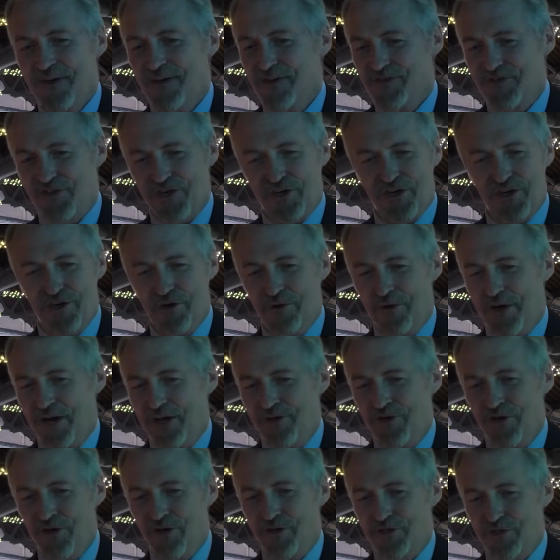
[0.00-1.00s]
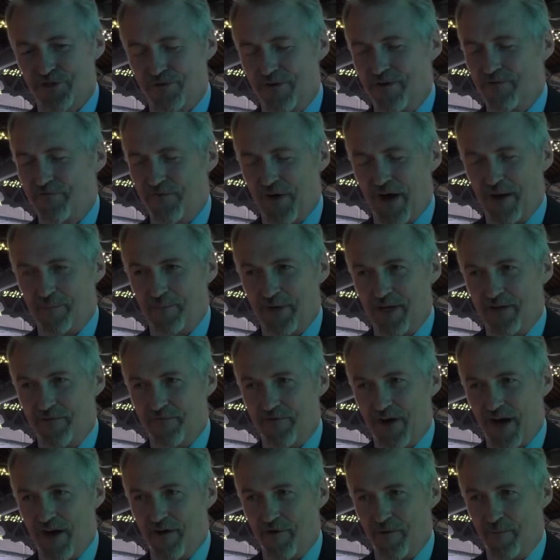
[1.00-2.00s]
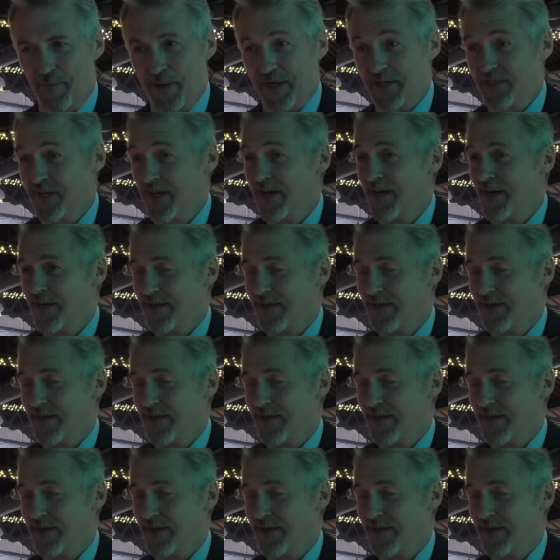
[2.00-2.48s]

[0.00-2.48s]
secure, nurturing family environment.